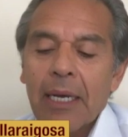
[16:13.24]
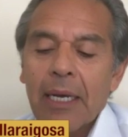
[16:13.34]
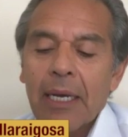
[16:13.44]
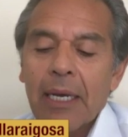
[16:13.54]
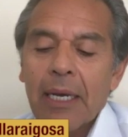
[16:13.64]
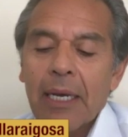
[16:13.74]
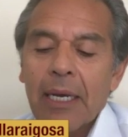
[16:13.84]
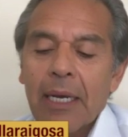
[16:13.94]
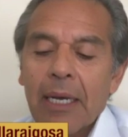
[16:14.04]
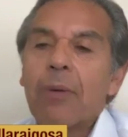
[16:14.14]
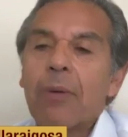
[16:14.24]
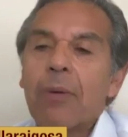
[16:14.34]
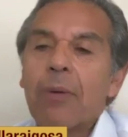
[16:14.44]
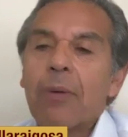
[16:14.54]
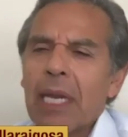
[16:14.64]
I tell people,
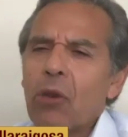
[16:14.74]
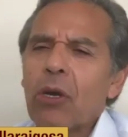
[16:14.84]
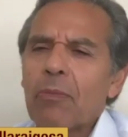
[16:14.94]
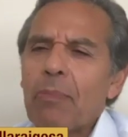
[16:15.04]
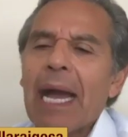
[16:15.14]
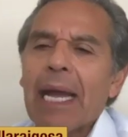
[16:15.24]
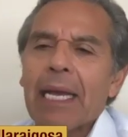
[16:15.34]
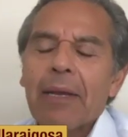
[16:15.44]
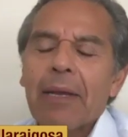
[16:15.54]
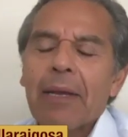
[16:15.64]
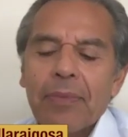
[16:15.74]
when I look back,